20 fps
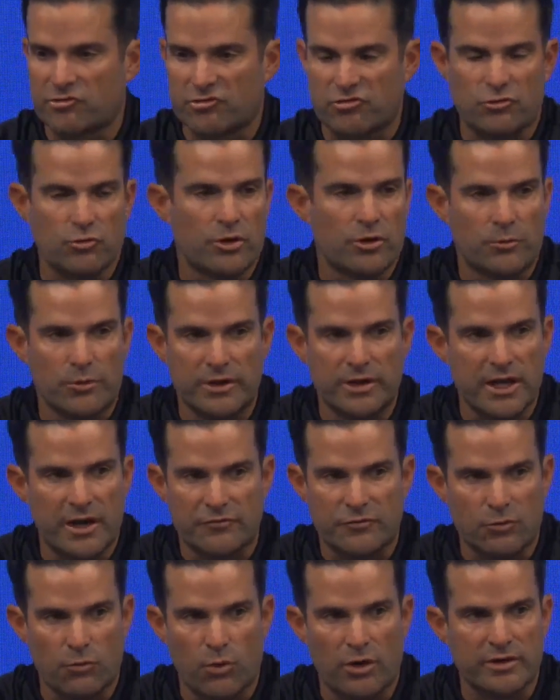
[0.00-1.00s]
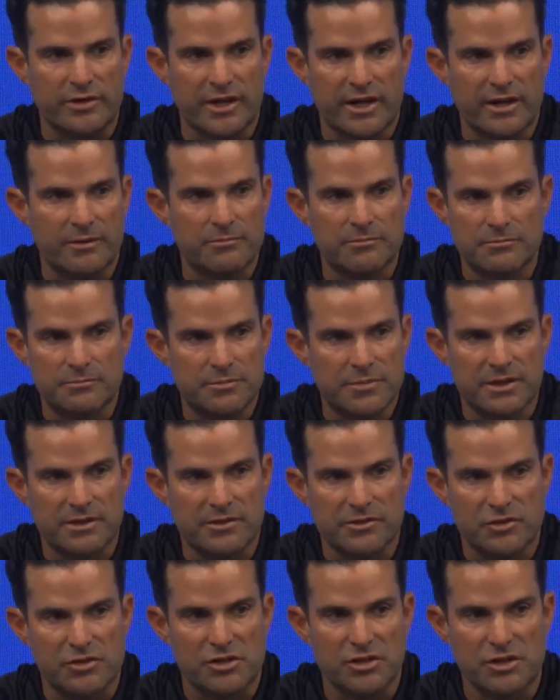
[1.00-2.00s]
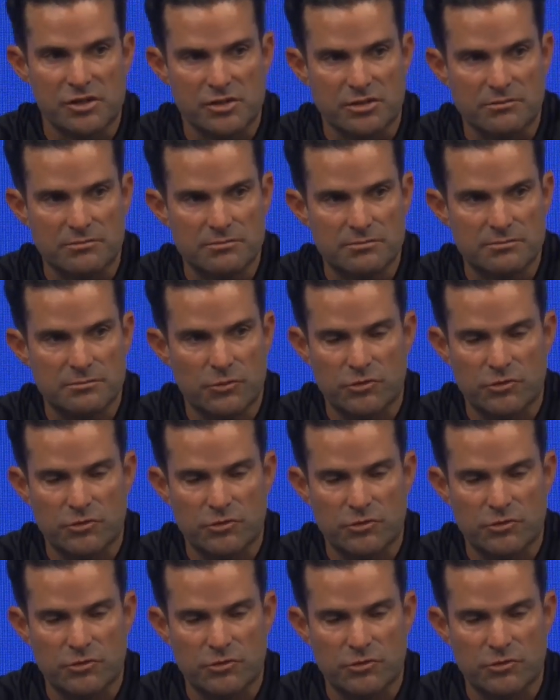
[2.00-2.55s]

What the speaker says: your story written after one game into the season.